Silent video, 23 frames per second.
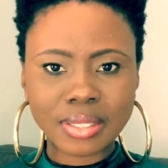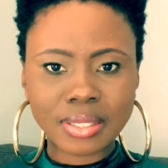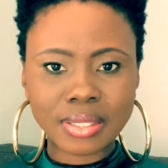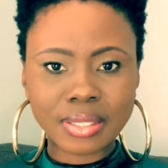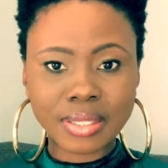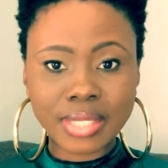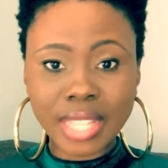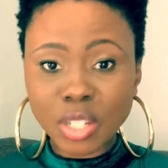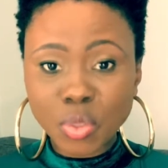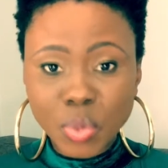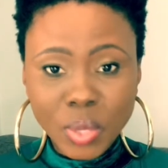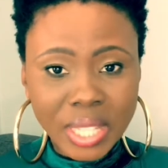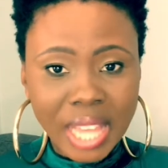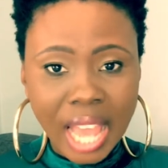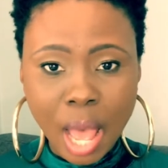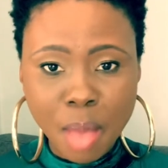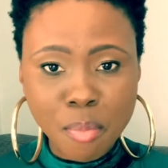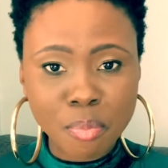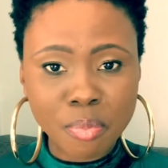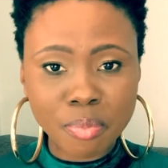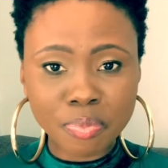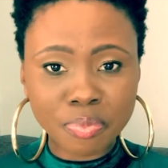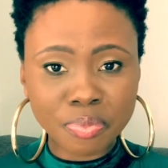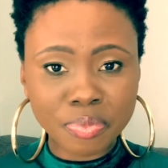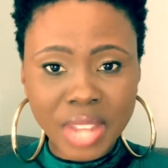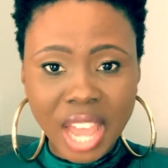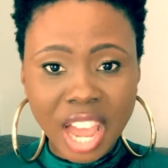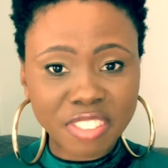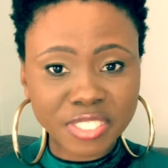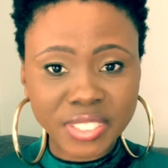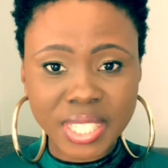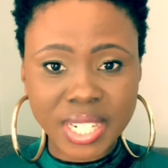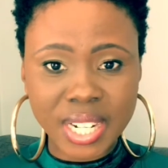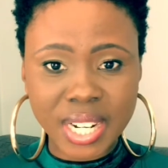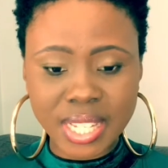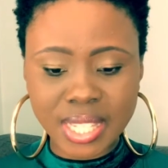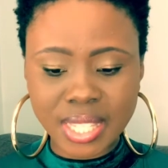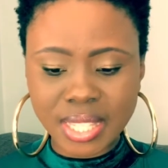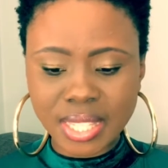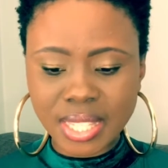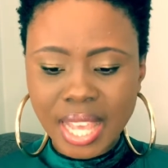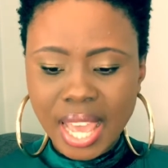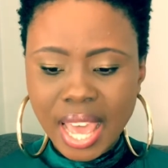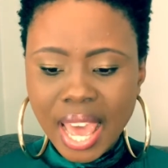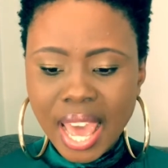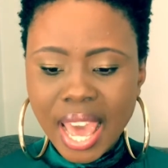that will come after us,
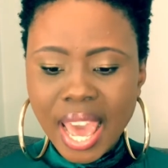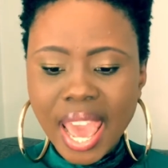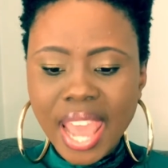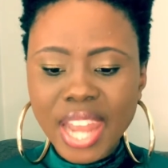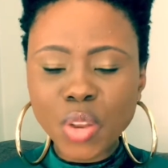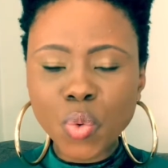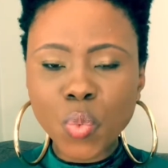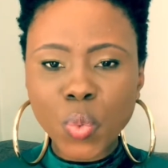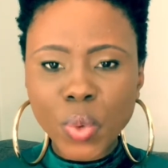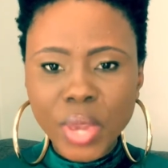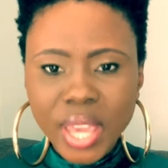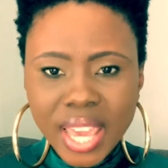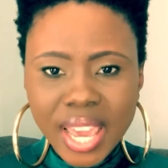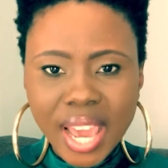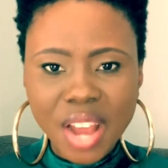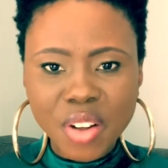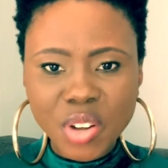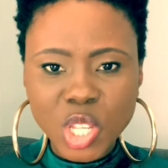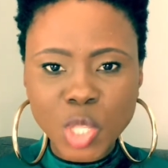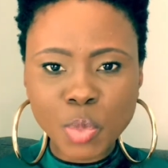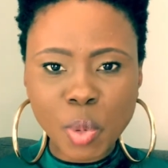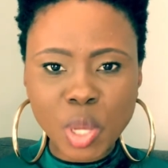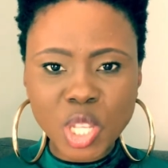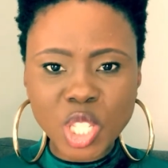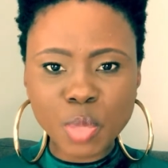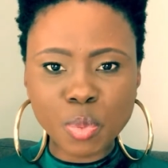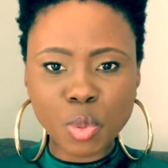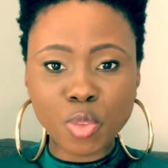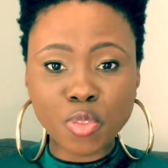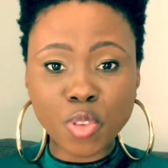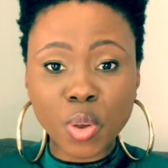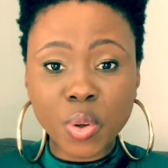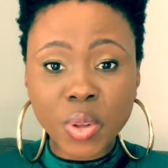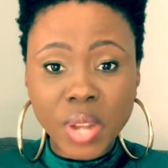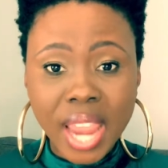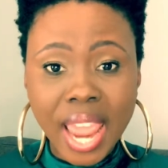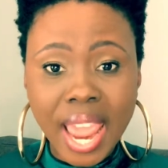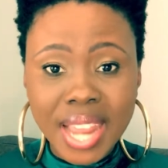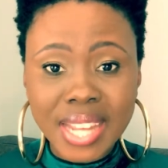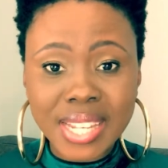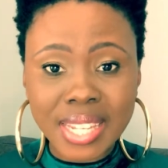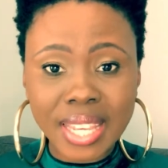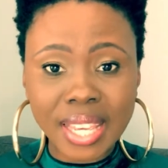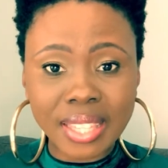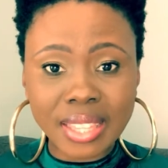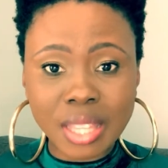and we are responsible for
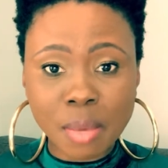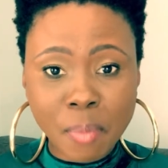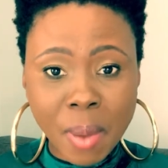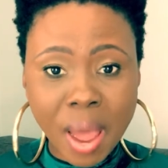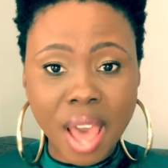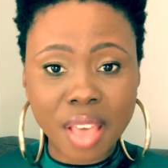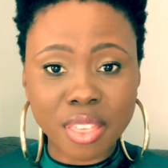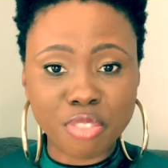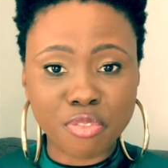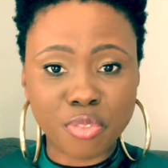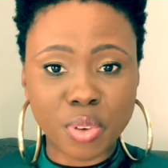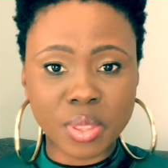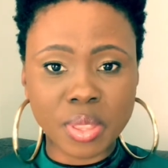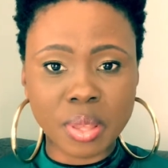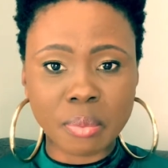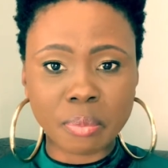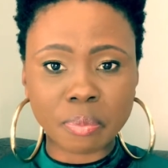creating the path for them.